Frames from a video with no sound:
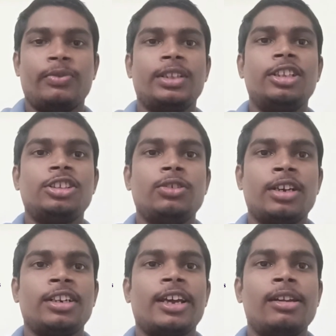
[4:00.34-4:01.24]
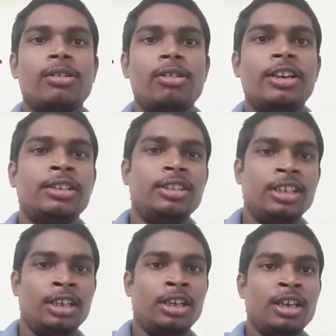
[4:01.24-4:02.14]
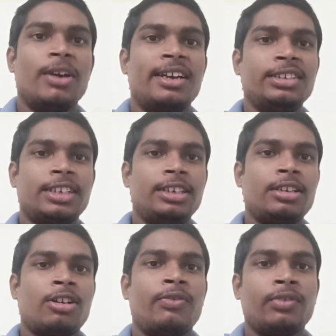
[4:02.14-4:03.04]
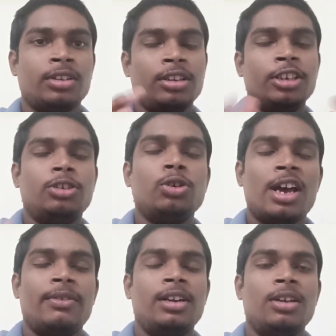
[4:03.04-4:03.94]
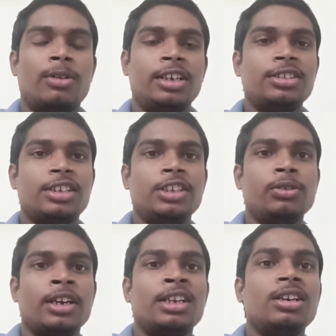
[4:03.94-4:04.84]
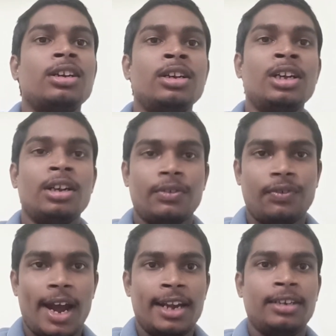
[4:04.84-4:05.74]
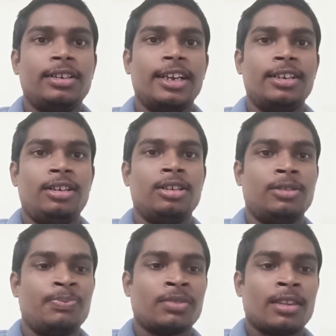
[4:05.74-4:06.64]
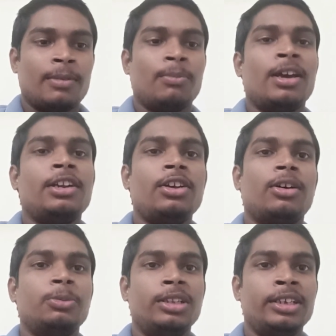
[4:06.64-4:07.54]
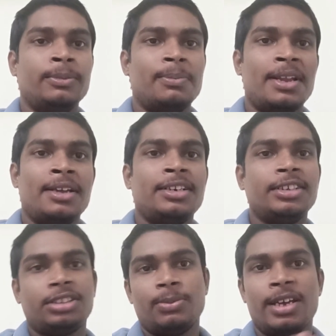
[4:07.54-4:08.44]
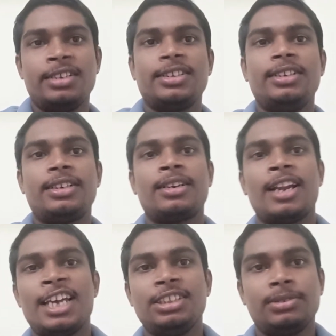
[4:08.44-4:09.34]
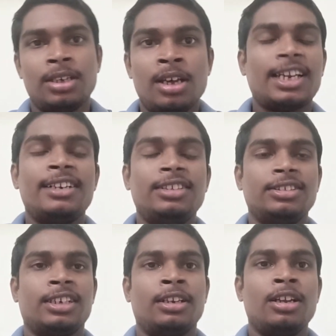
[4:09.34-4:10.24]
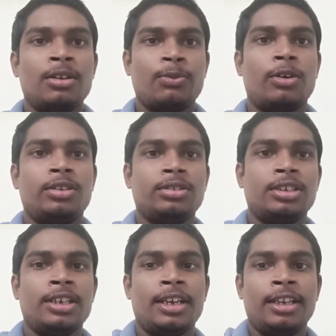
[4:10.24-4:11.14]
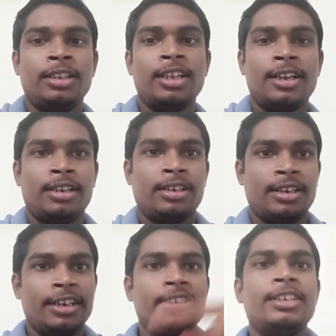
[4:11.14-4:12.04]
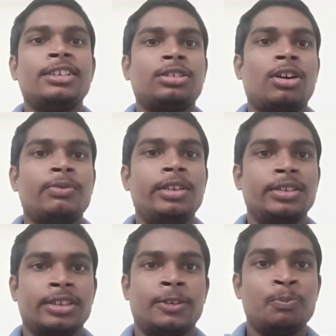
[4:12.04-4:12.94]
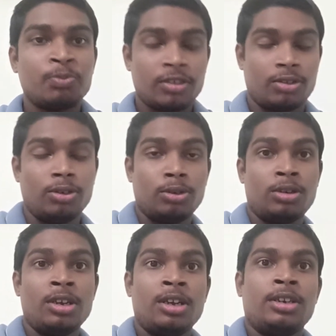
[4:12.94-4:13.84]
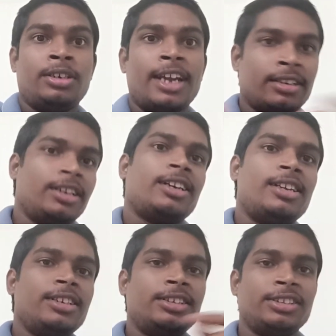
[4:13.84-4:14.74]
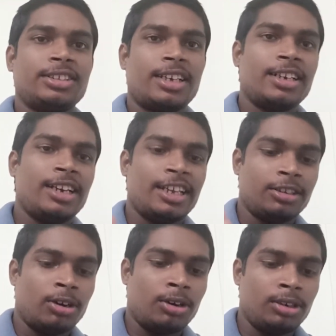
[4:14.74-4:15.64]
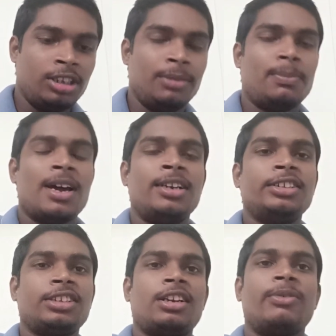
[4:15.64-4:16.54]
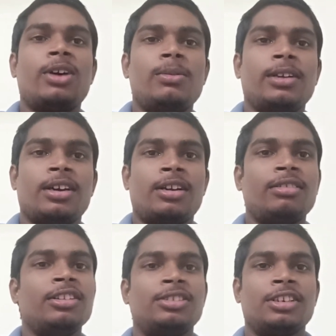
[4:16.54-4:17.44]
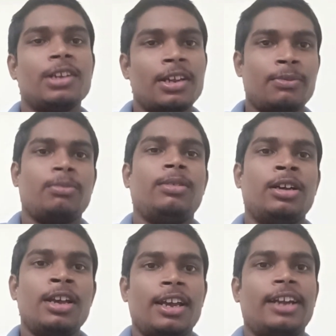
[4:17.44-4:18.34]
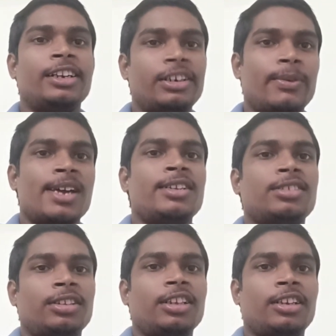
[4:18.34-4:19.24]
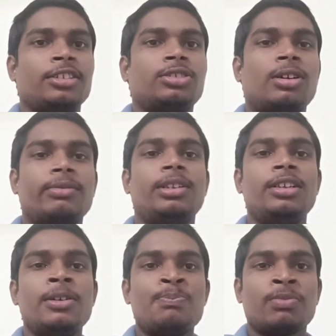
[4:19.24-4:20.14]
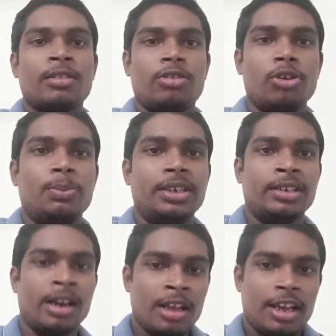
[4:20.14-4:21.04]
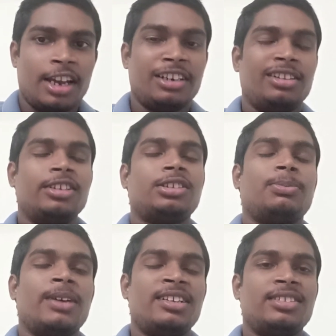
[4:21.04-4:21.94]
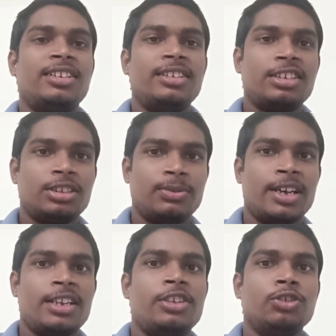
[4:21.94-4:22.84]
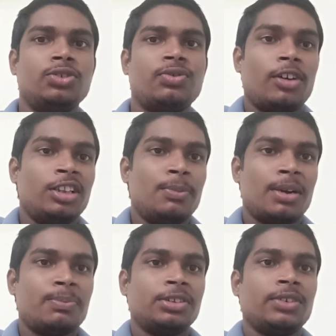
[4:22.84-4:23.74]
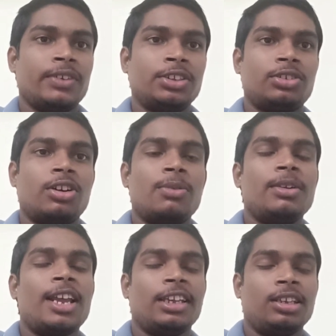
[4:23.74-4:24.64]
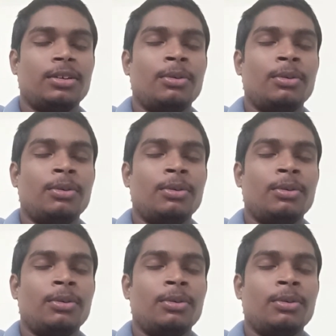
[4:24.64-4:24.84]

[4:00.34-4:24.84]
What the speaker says: with this you can calculate the barycenter of the two heavenly bodies, and you can find that many of the planets barycenter lies inside the sun, what to say in the radius of the sun. So technically it is correct, like all the planets are revolving around the sun, and it varies in the case of the Jupiter. And this barycenter is very useful for the purpose of astronomy, like